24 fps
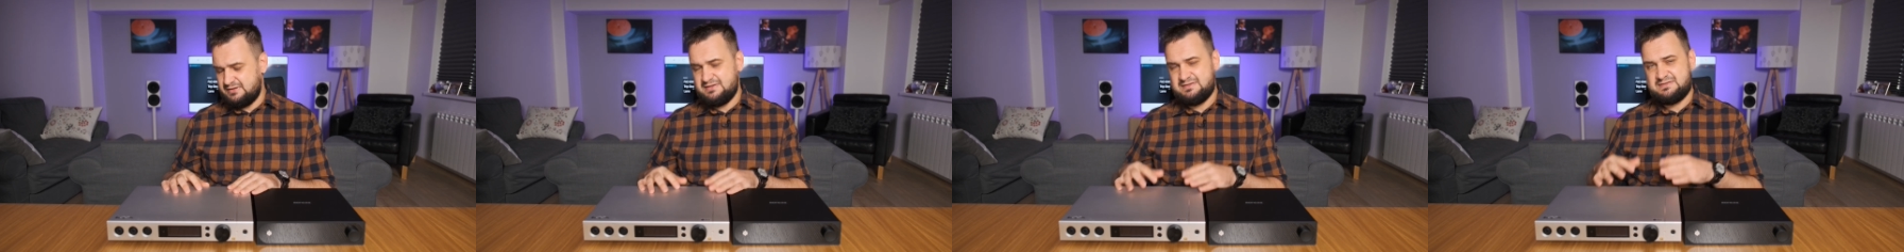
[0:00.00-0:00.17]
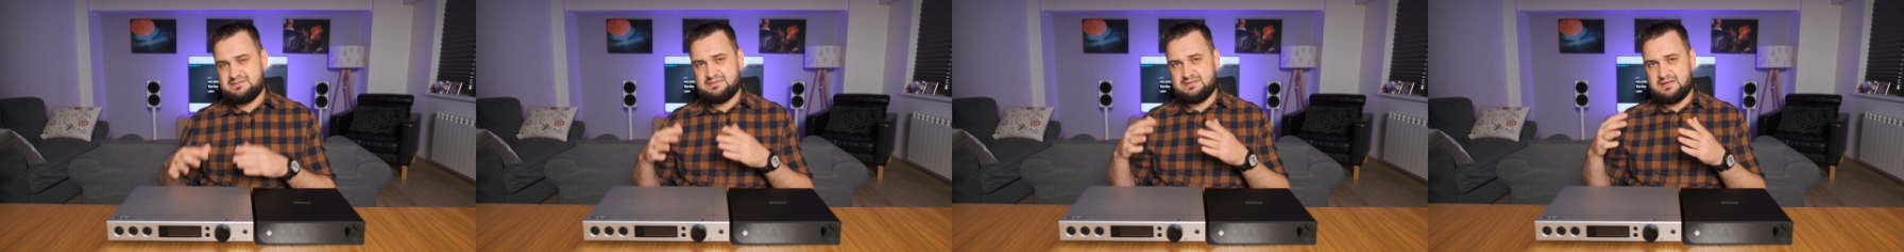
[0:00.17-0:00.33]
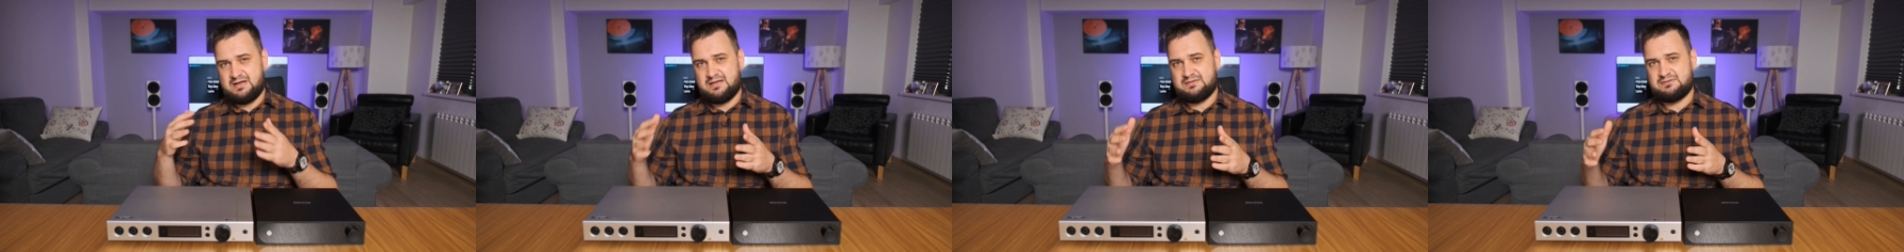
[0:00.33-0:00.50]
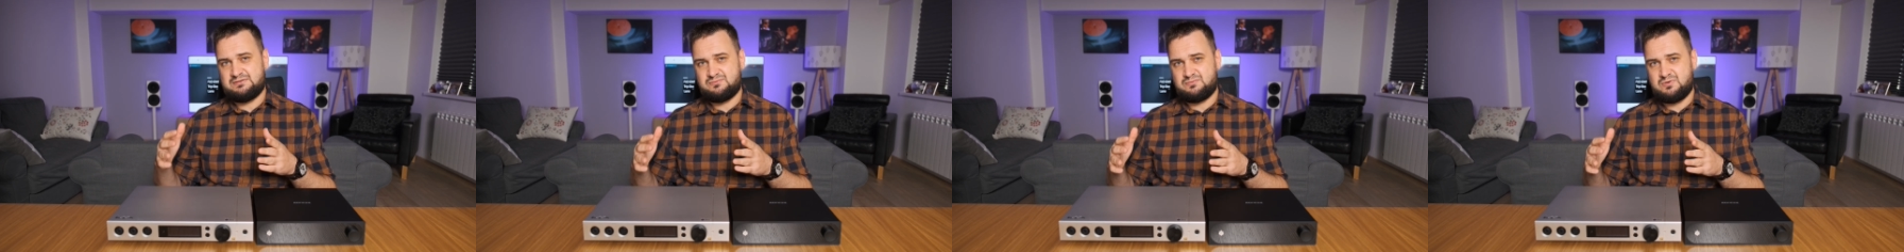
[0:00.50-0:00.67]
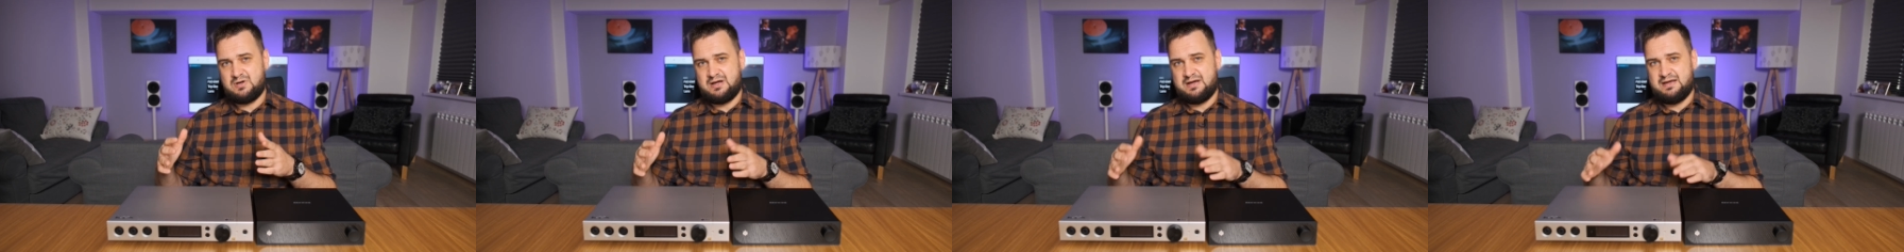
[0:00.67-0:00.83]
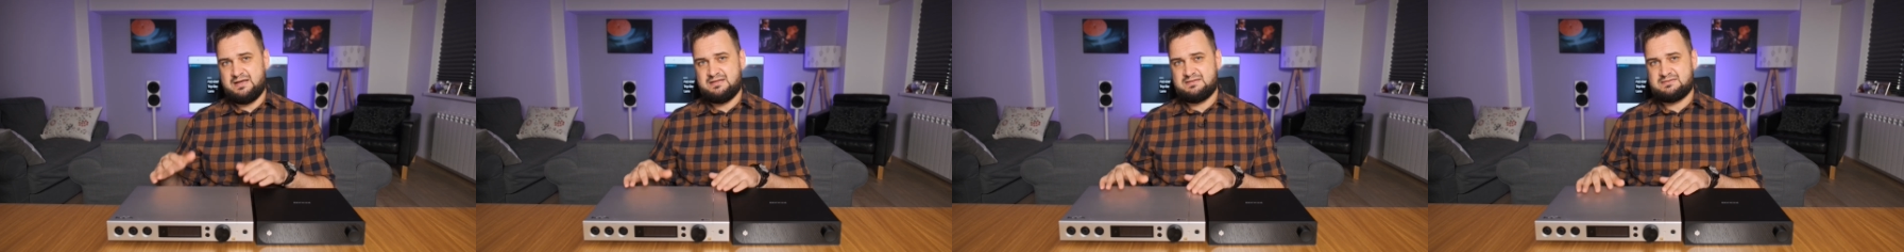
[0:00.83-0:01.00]
instant
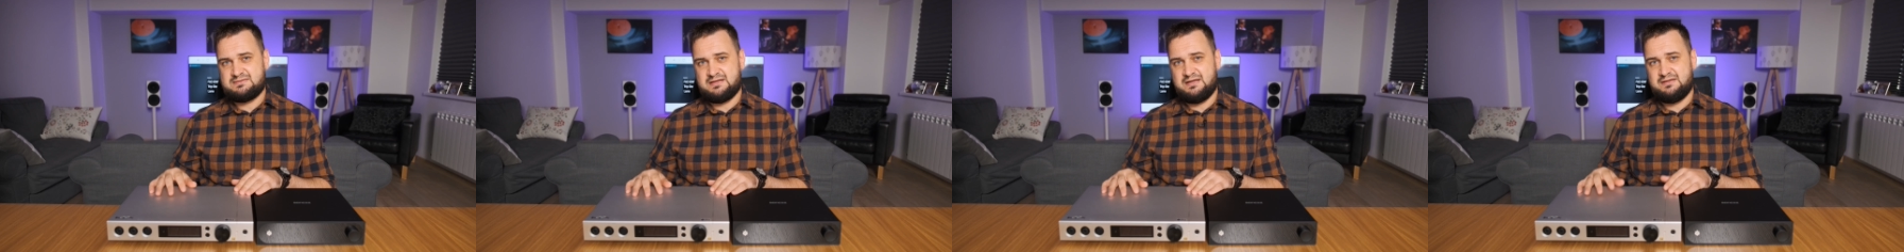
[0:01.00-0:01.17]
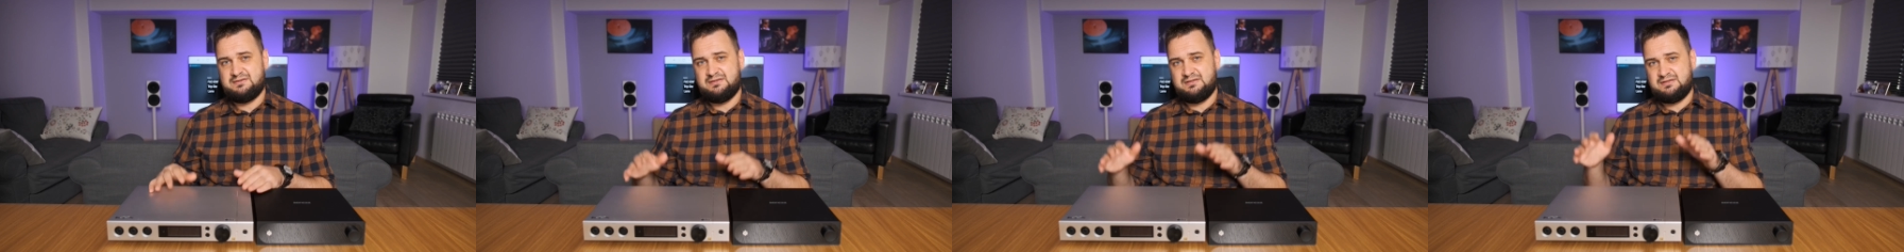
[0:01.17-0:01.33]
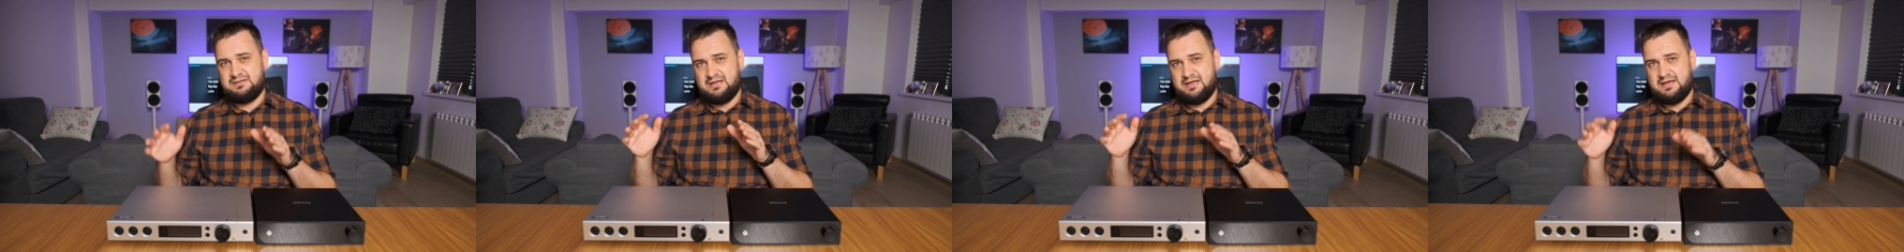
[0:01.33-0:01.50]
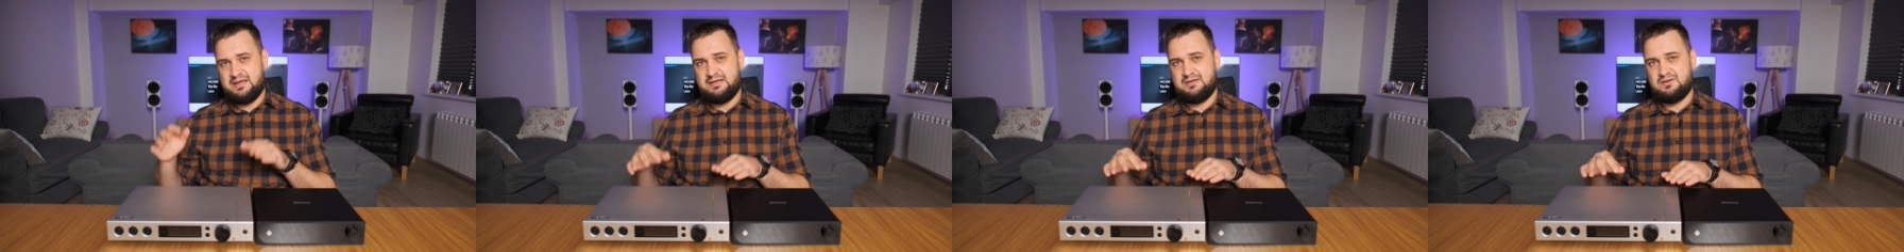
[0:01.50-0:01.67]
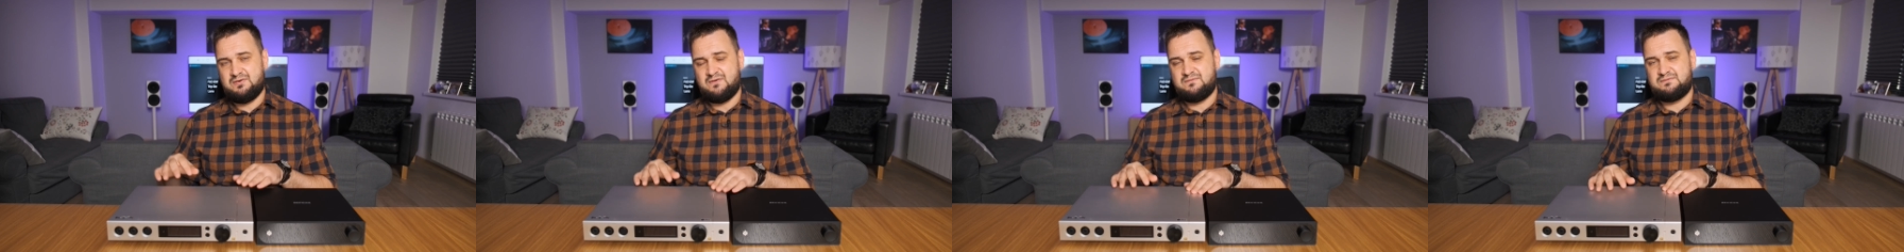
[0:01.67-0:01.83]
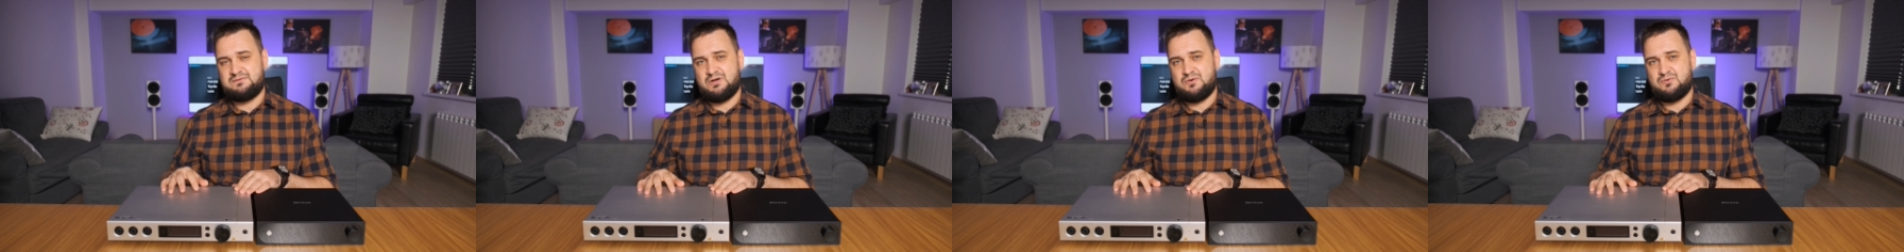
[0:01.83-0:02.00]
rise and decay of